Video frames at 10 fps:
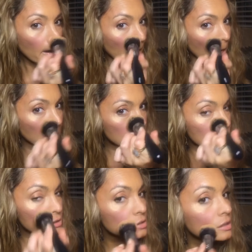And
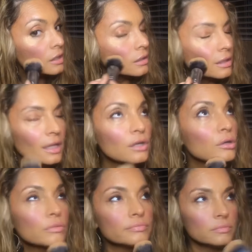it
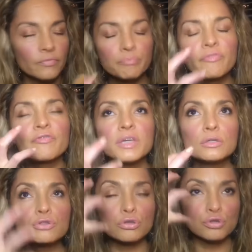
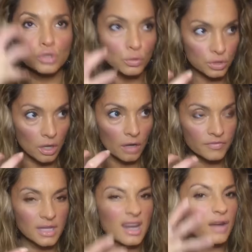feels so
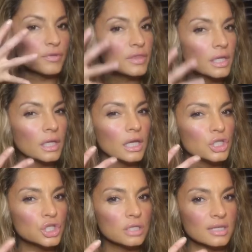soft and everything
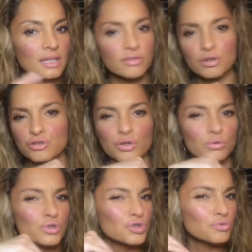there's no
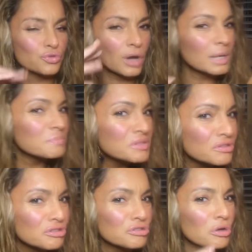stripes,
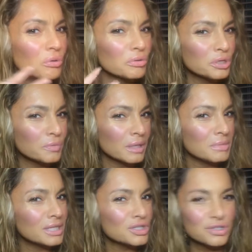there's no, you know what I
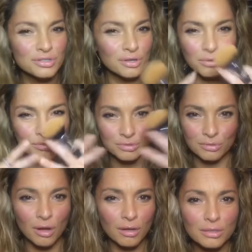mean? It just goes
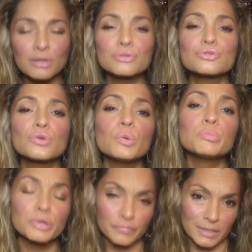on so
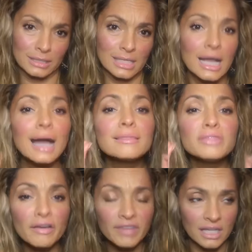perfectly. I
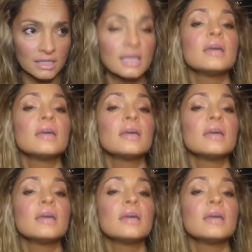love it.